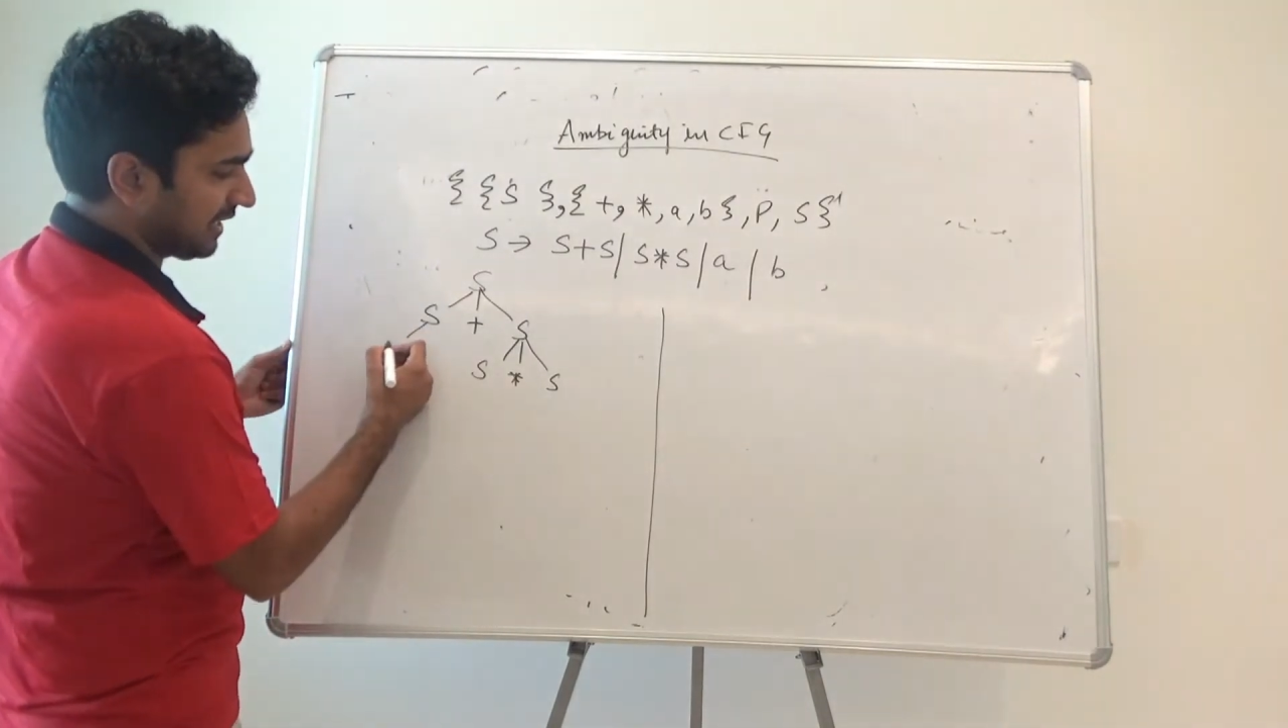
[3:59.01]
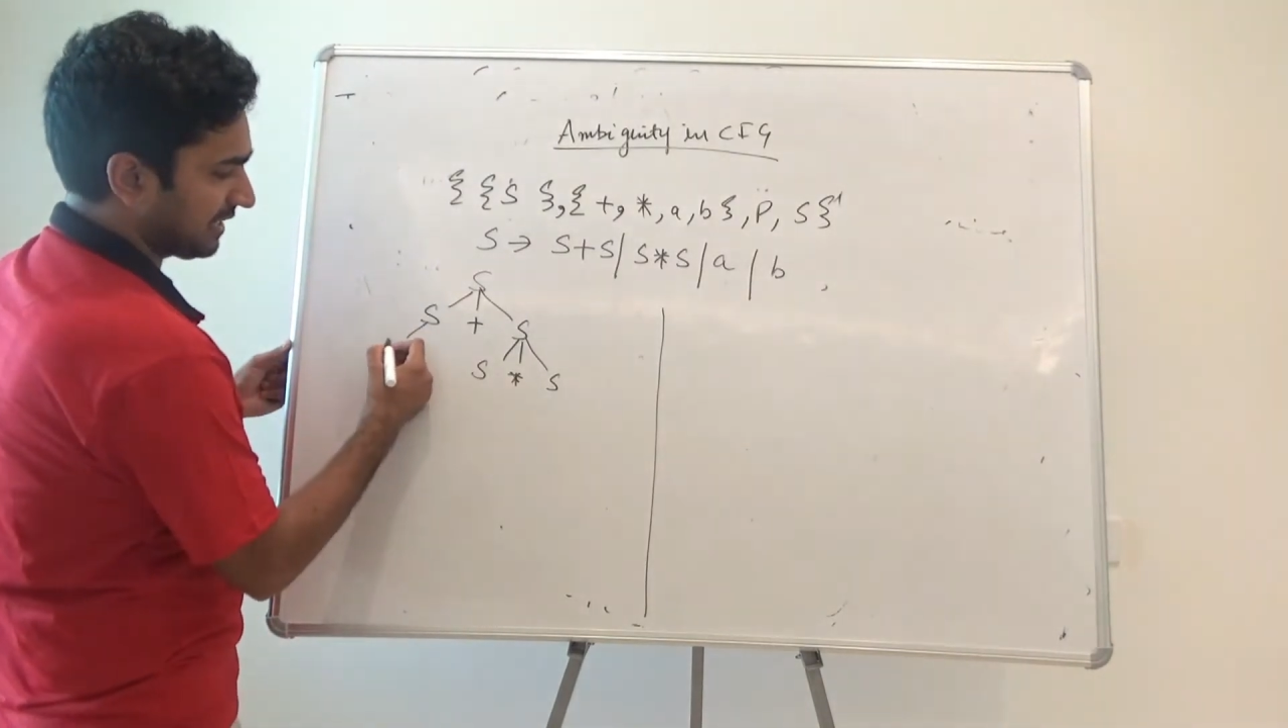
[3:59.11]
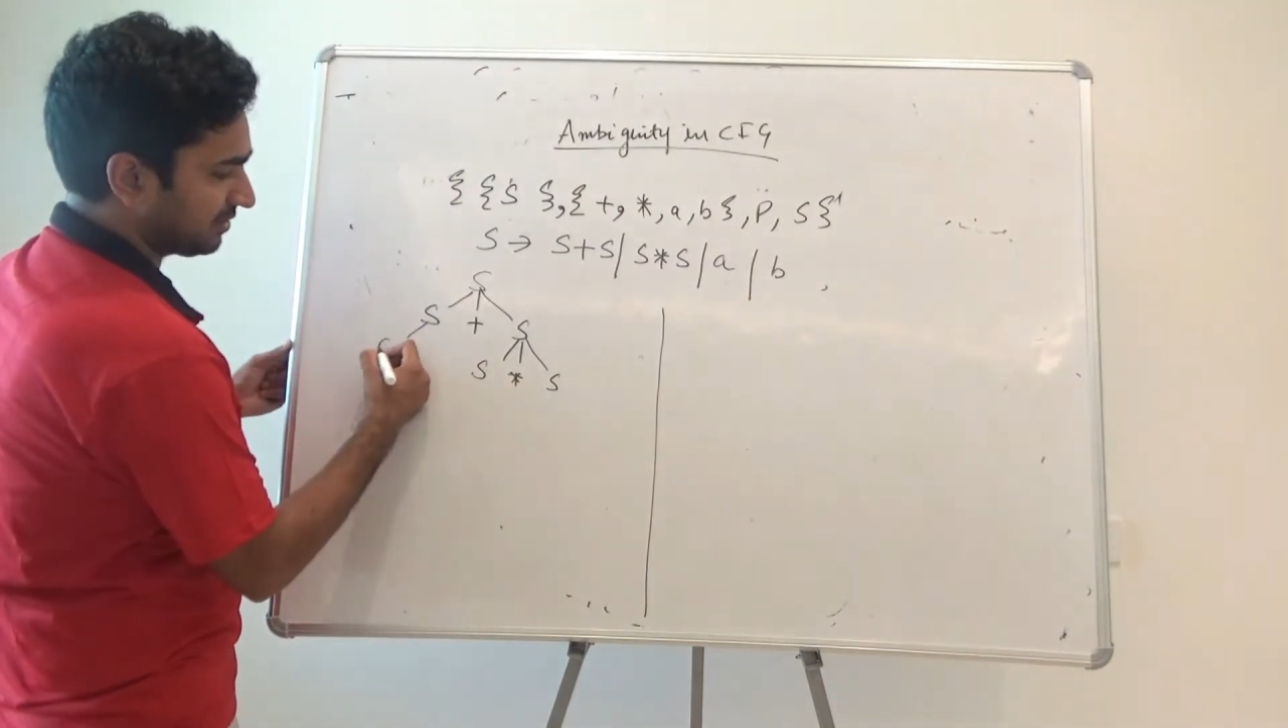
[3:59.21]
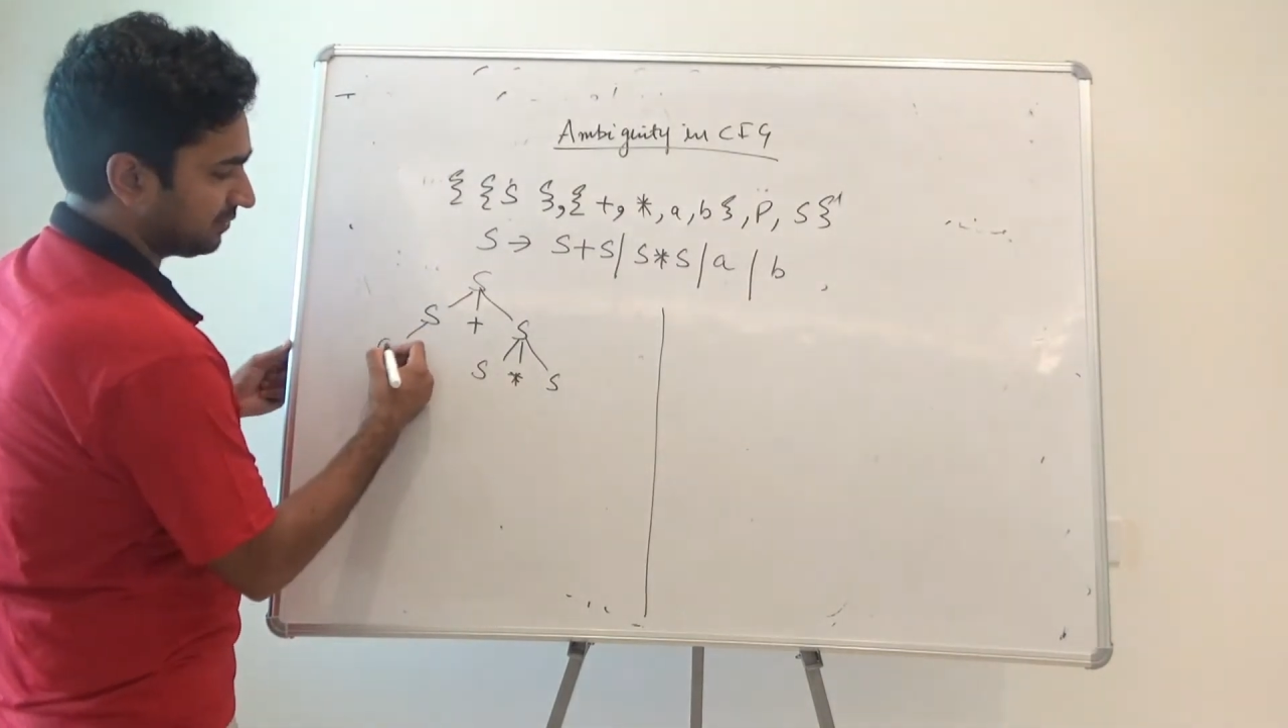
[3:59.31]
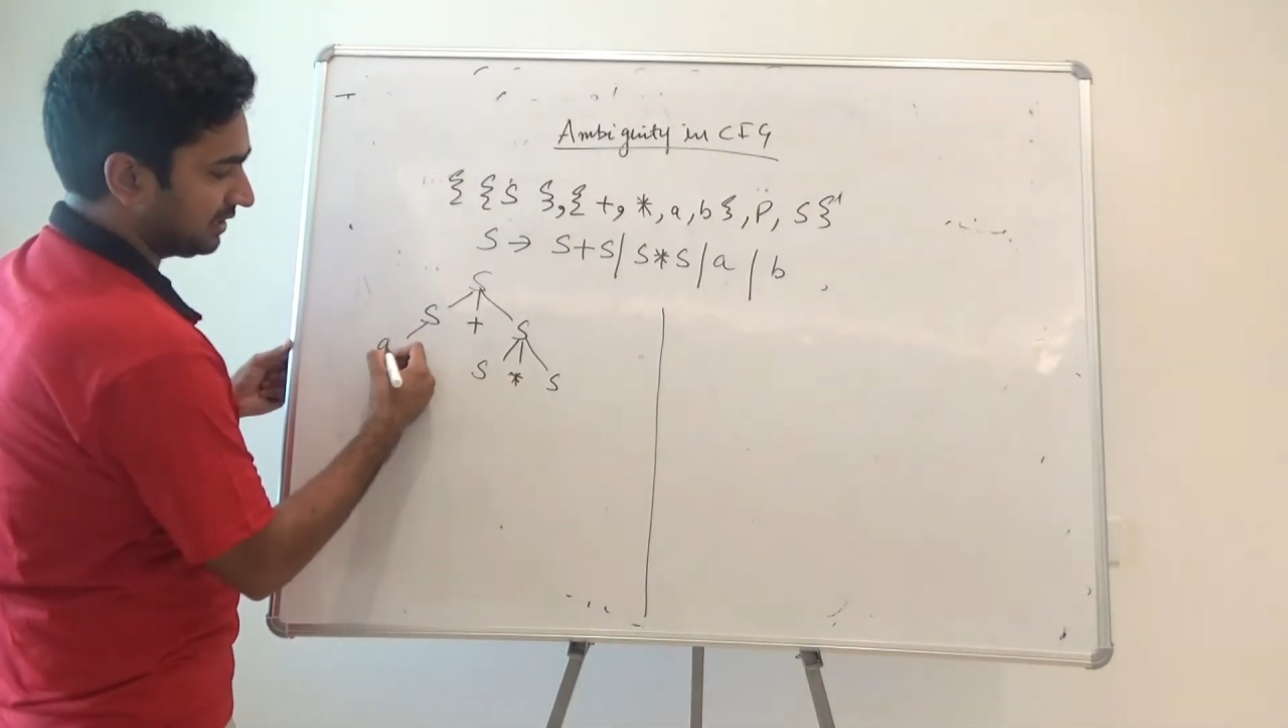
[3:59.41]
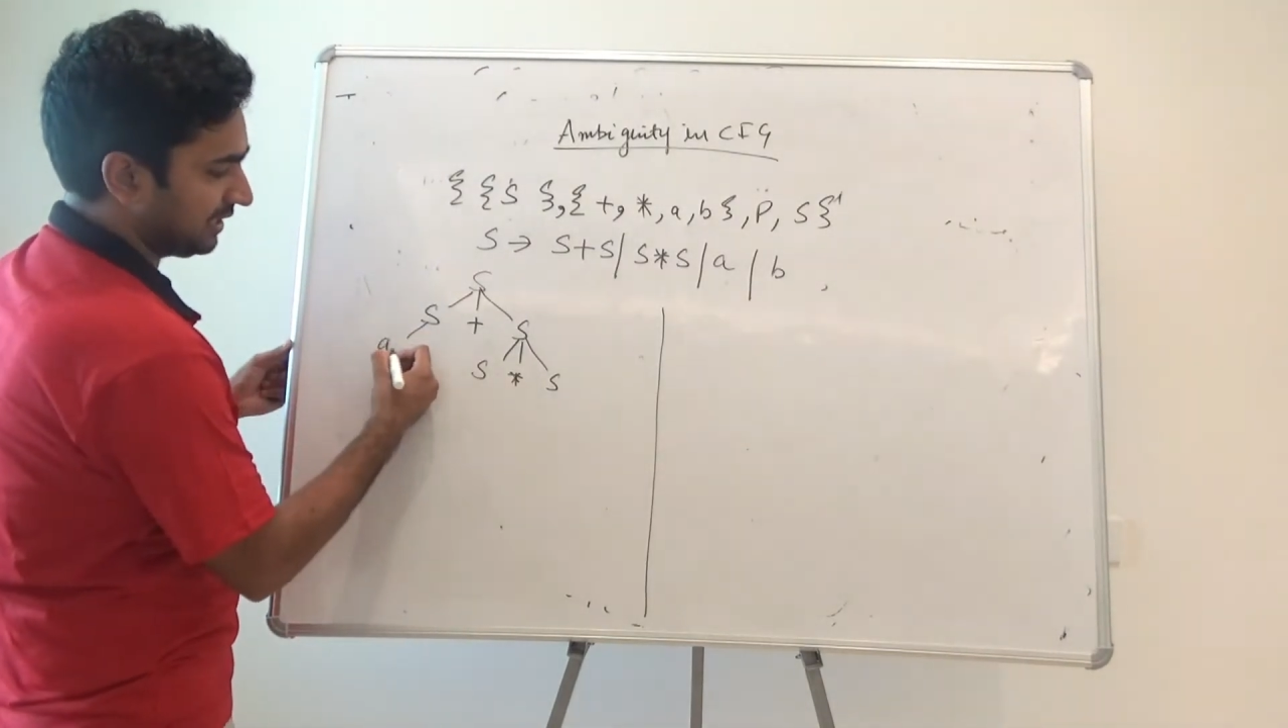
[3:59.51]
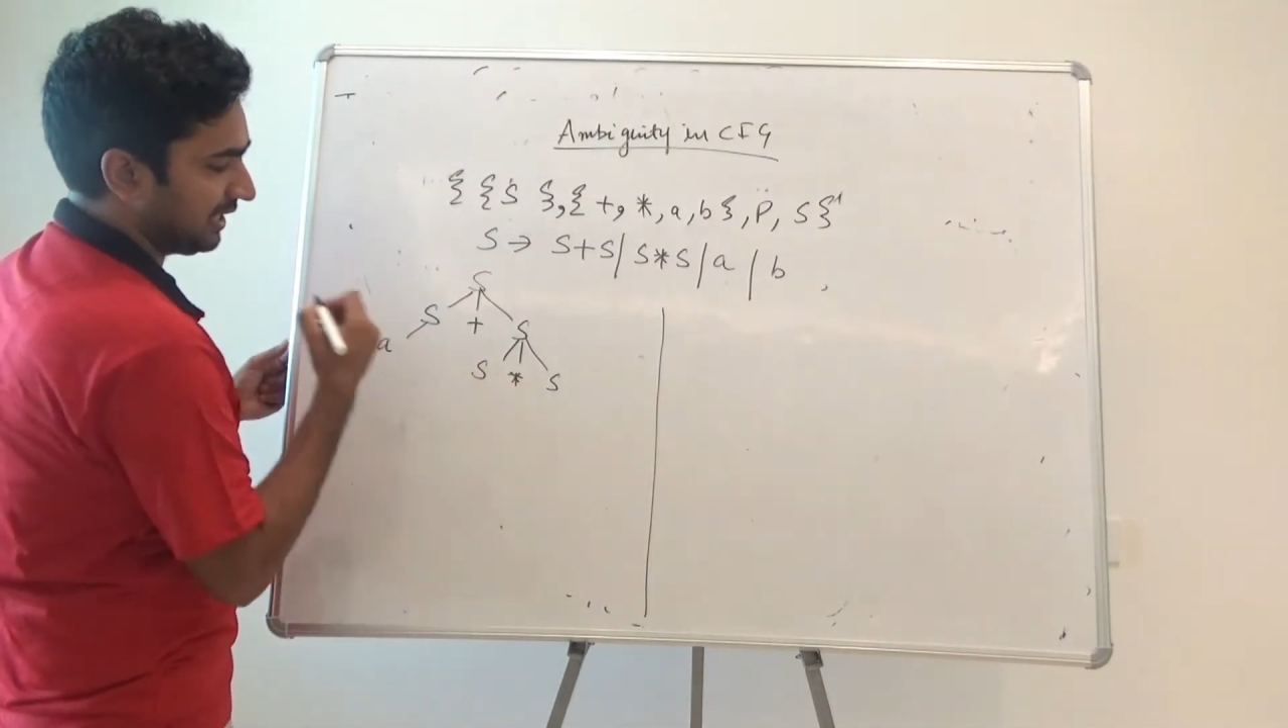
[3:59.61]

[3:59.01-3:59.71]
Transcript: S with